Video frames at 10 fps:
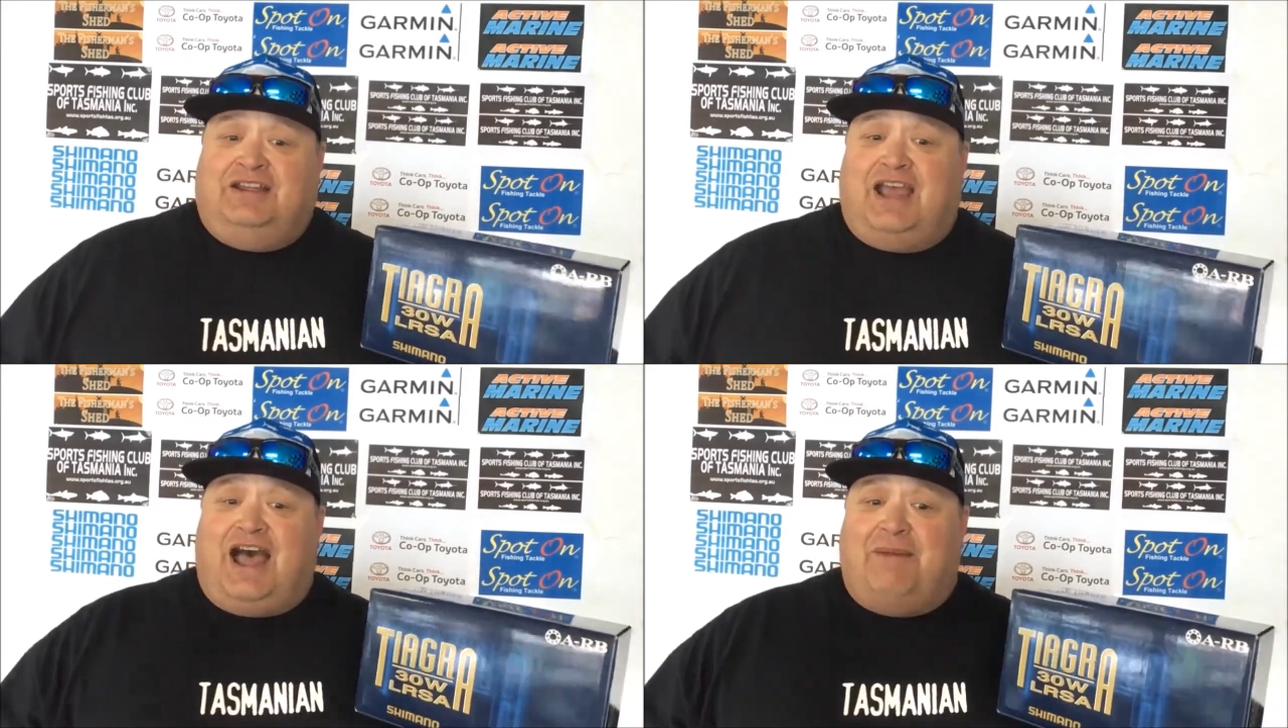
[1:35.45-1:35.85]

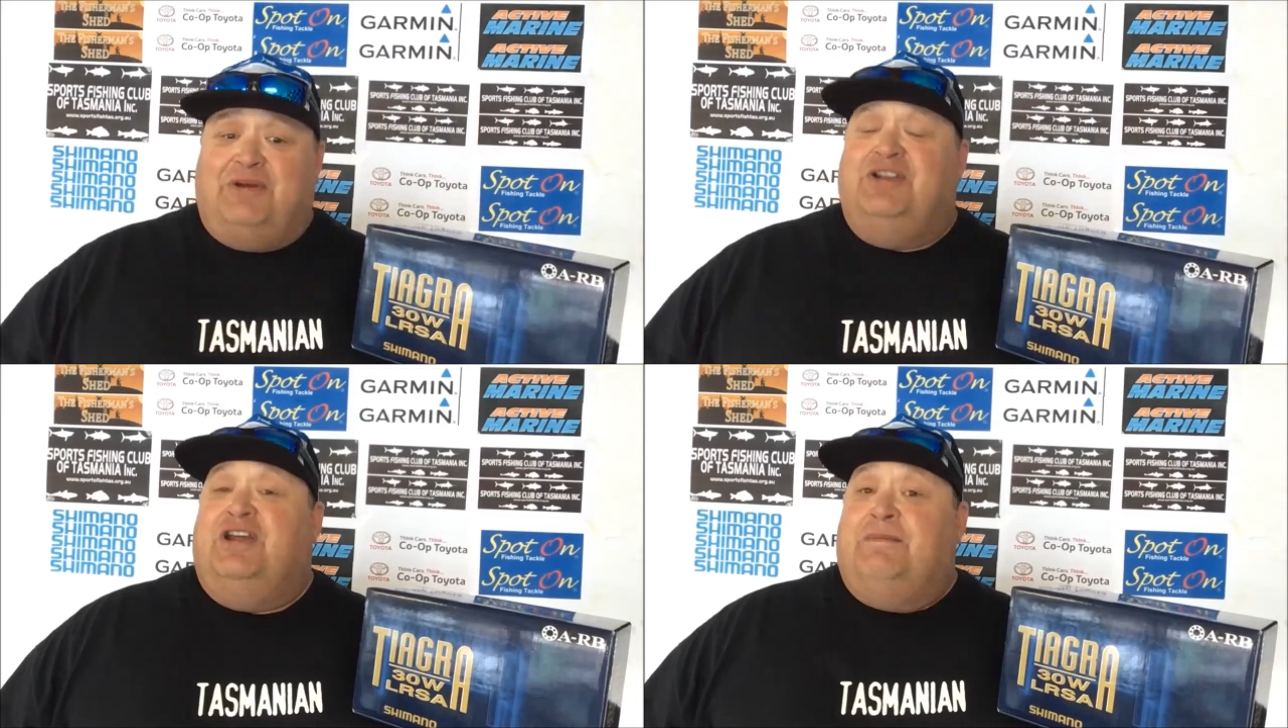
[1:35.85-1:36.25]

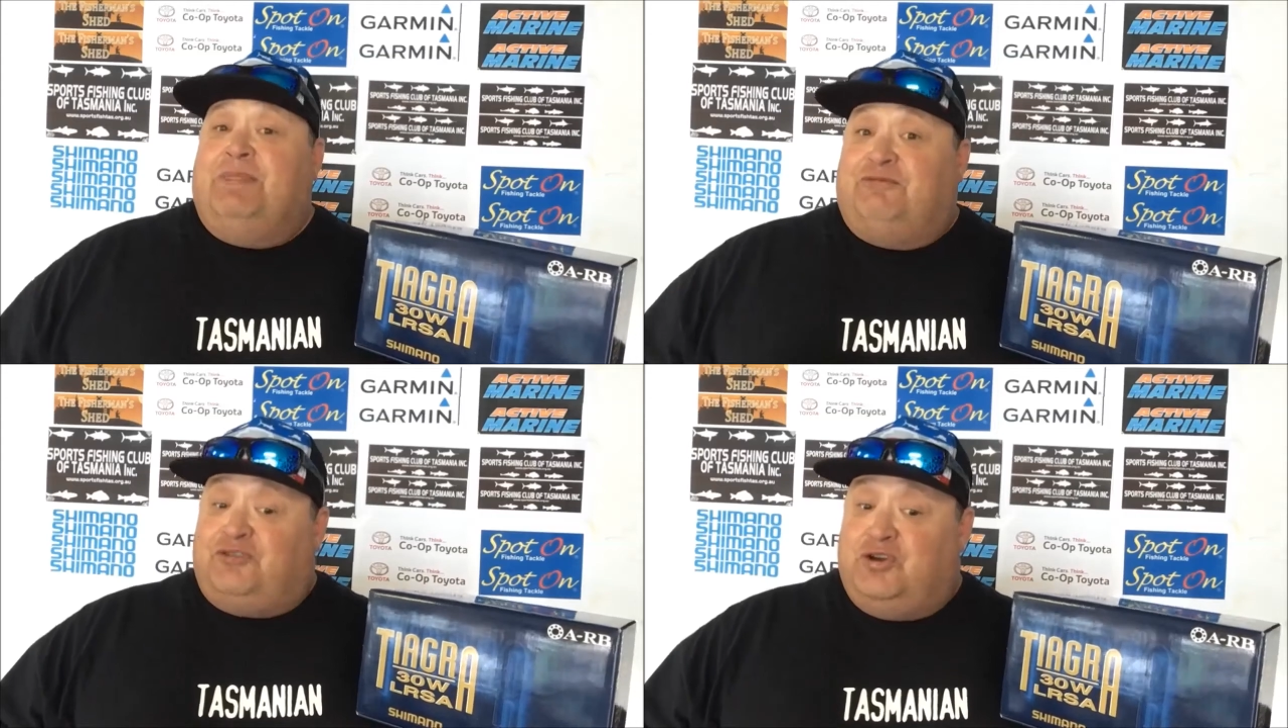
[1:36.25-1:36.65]
Garmin,
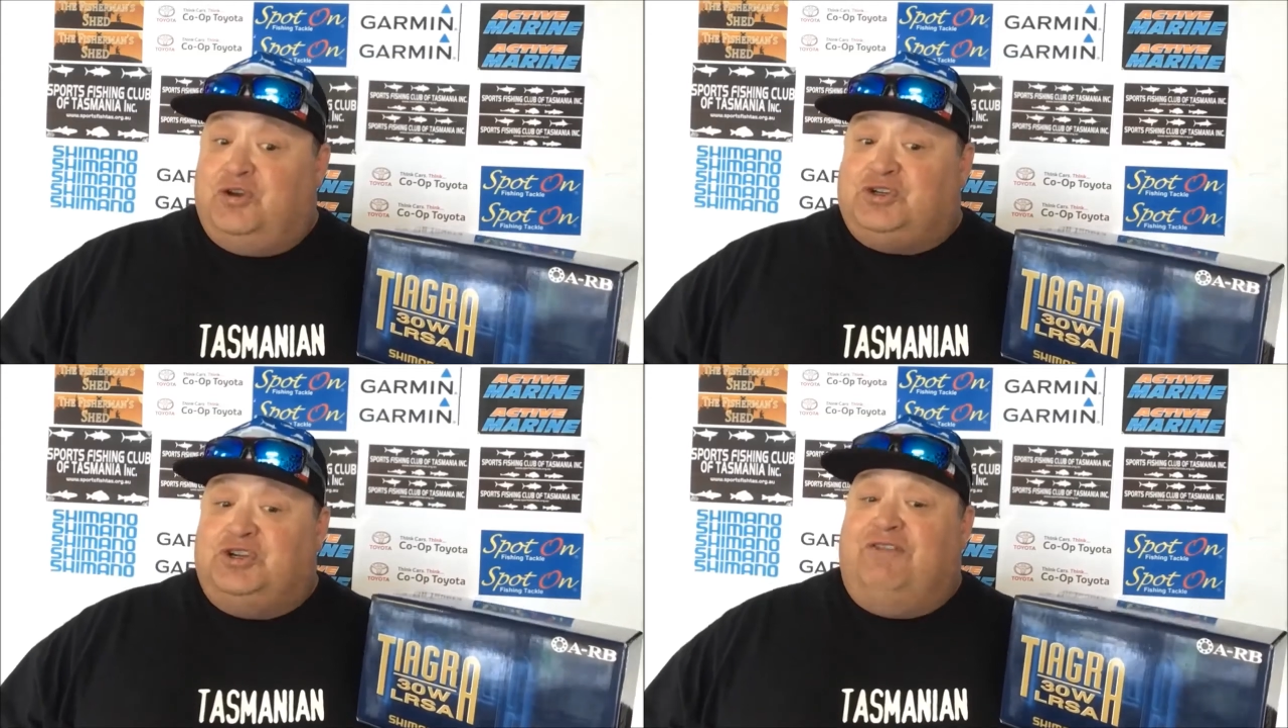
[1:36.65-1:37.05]

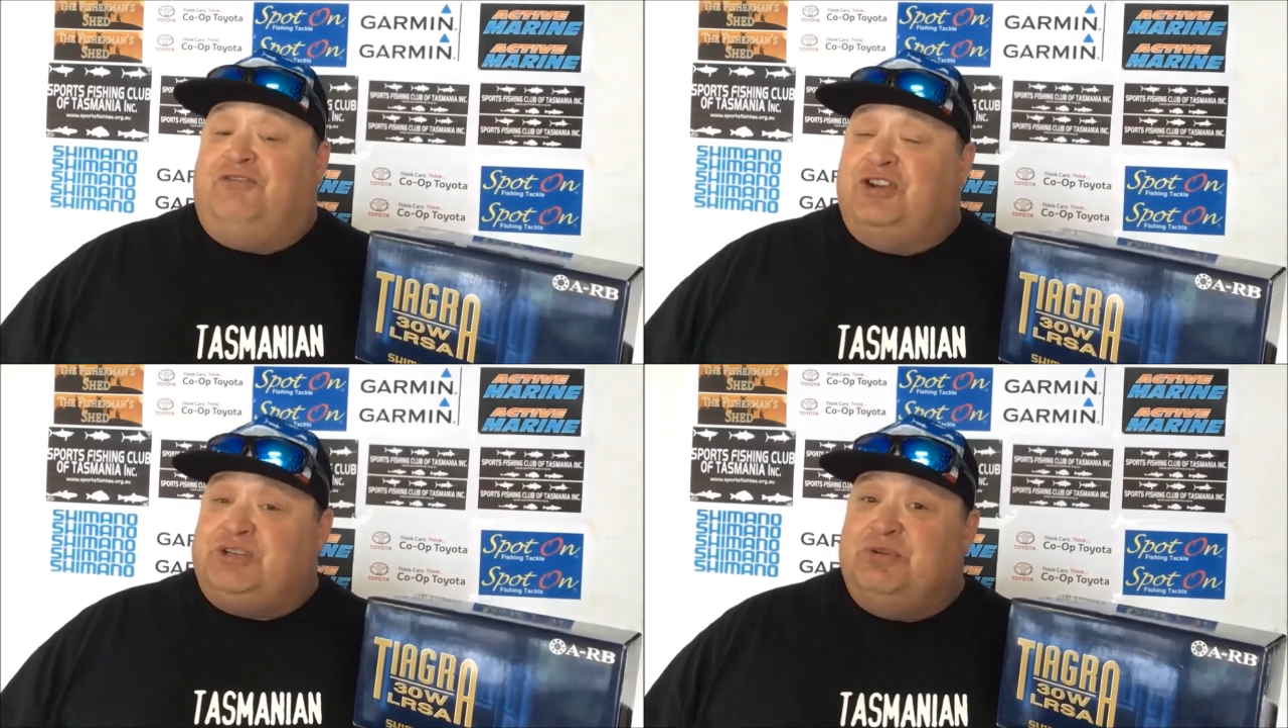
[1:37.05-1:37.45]
Fusion,
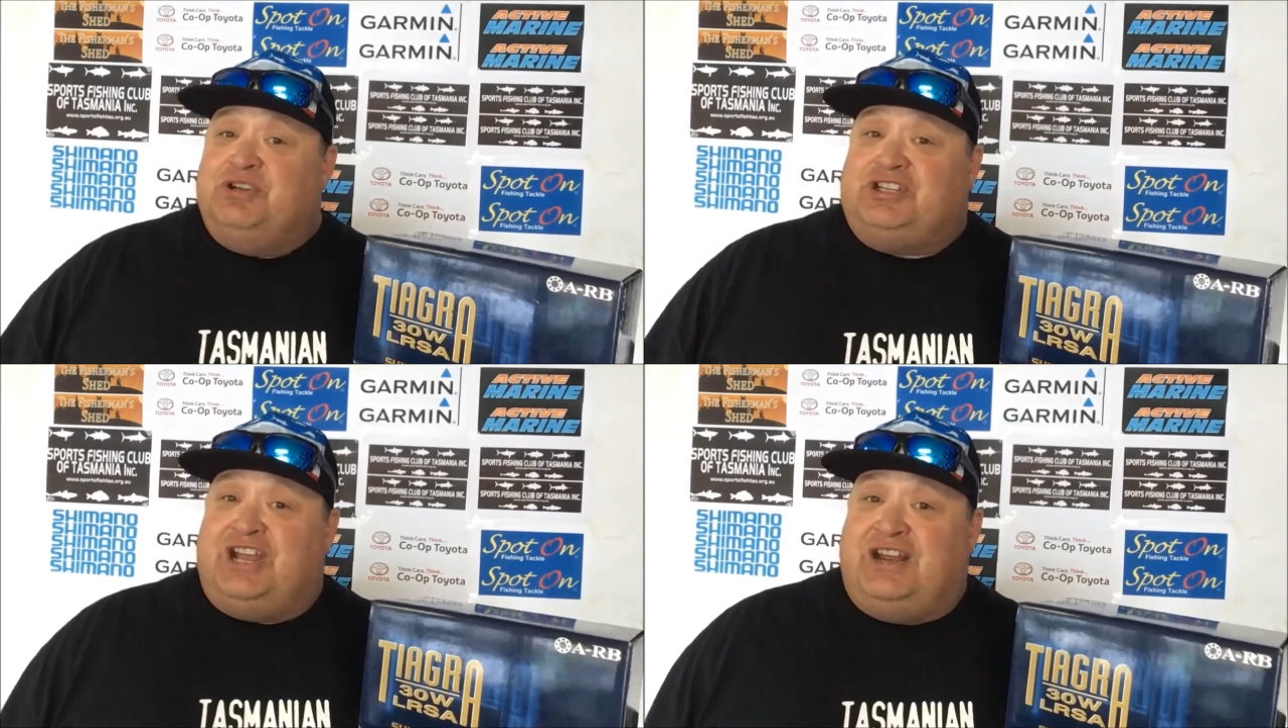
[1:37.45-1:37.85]
Fisherman
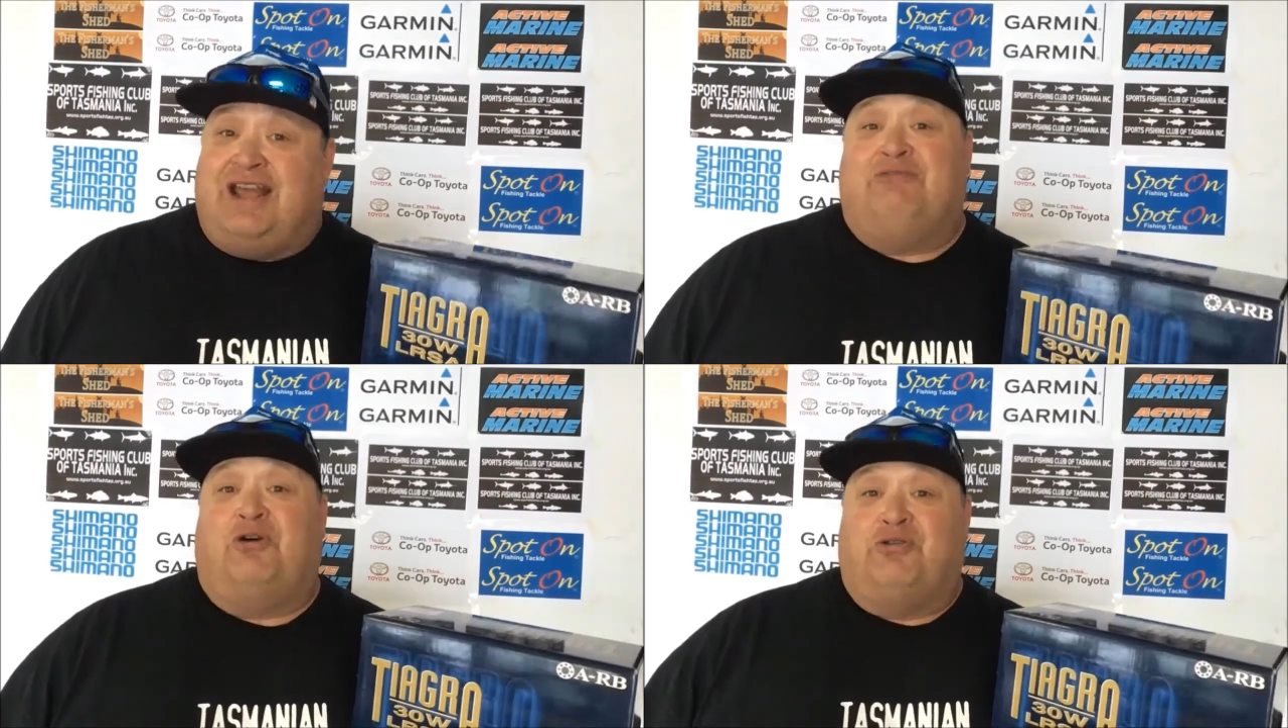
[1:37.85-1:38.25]
Shed
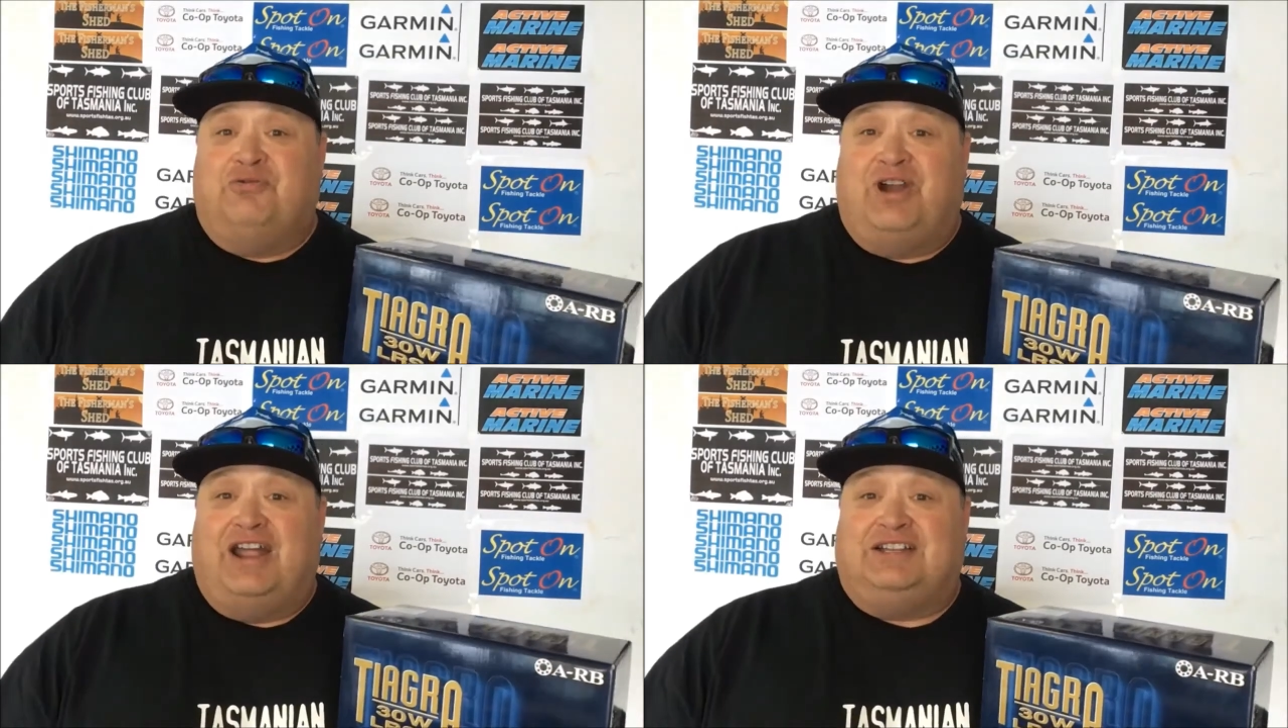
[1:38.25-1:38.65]
and Rod and
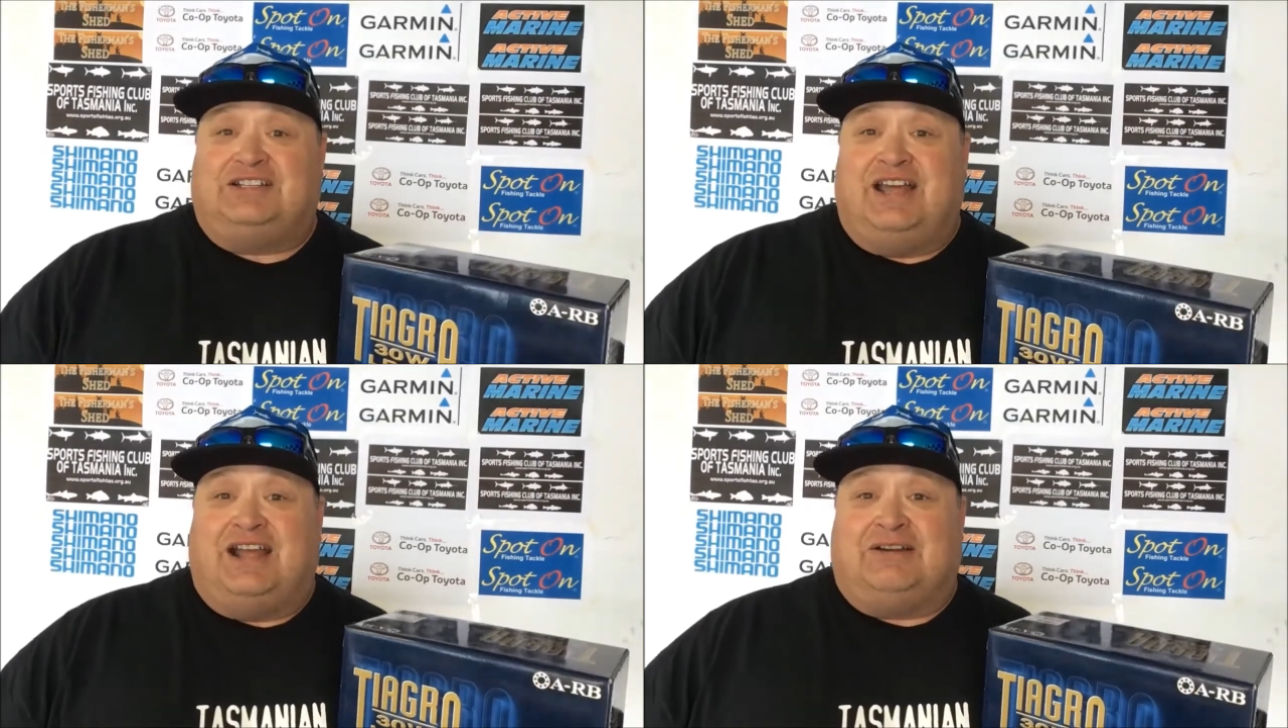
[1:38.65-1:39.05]
Range
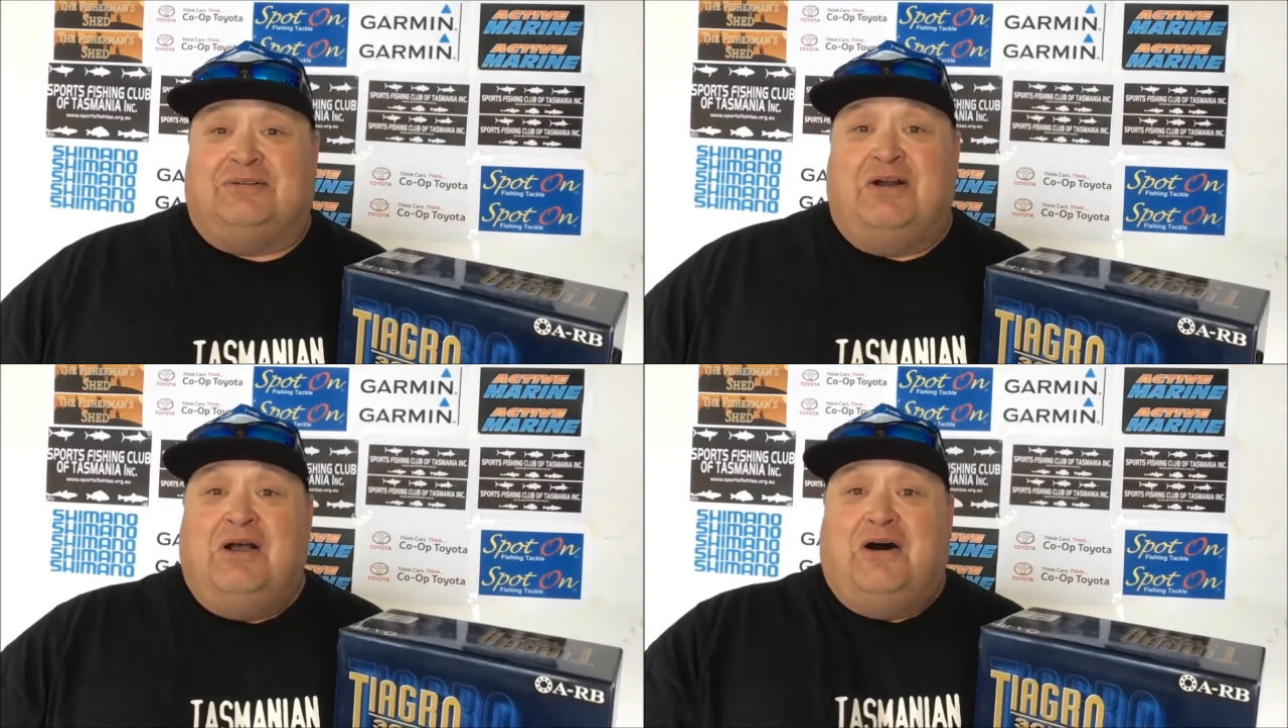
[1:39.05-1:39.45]
Tackle.